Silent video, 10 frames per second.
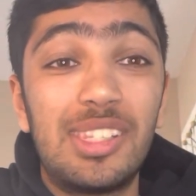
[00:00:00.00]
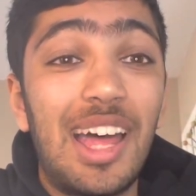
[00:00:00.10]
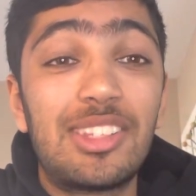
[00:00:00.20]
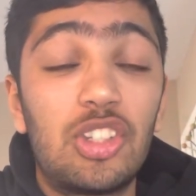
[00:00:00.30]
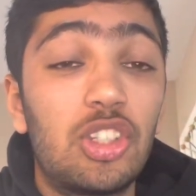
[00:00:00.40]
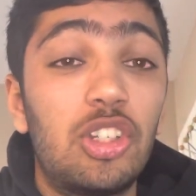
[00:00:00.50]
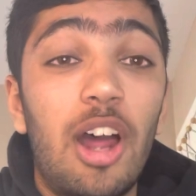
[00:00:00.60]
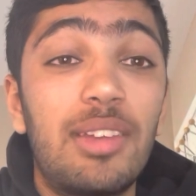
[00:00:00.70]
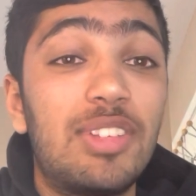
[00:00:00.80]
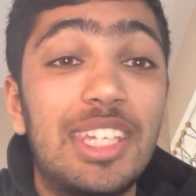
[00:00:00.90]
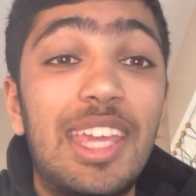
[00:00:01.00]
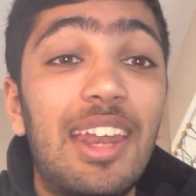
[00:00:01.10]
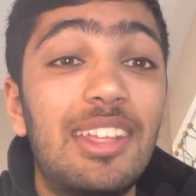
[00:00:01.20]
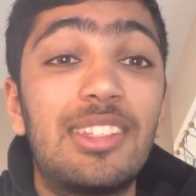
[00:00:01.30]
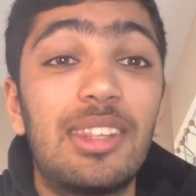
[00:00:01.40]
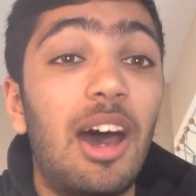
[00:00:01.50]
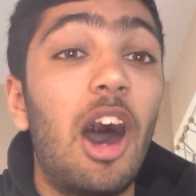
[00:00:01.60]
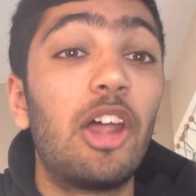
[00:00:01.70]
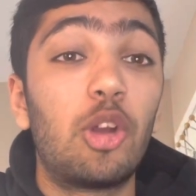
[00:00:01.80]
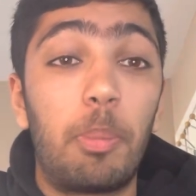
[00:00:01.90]
and that's just not even to get into the
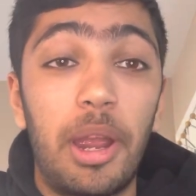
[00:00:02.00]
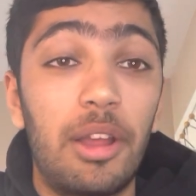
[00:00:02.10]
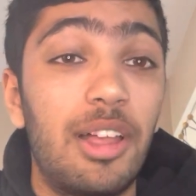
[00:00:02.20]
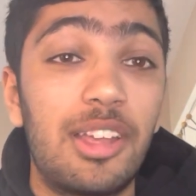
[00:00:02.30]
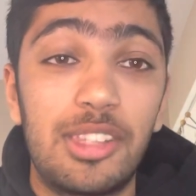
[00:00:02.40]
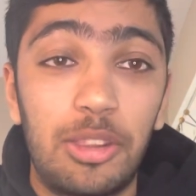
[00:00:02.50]
other parallels